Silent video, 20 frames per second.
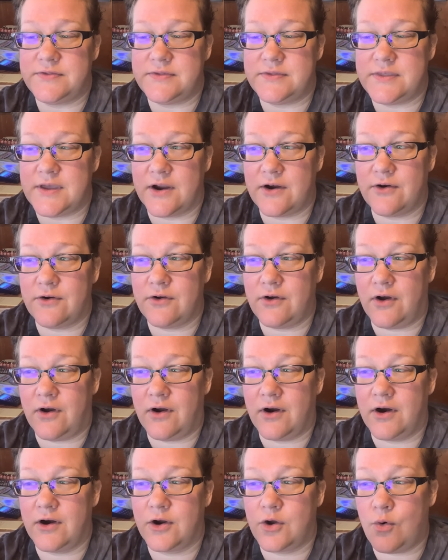There
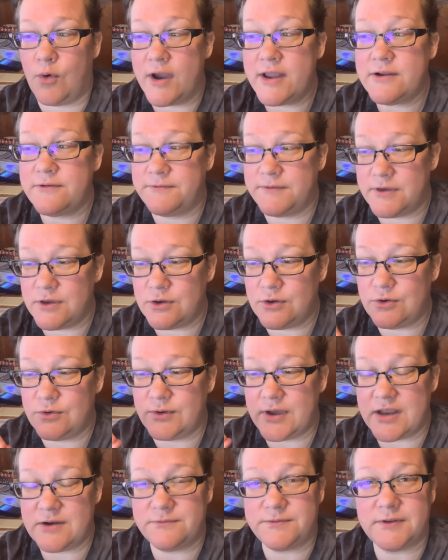are quite a few
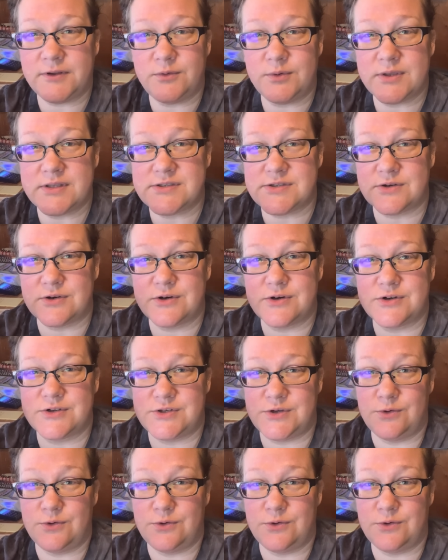influencers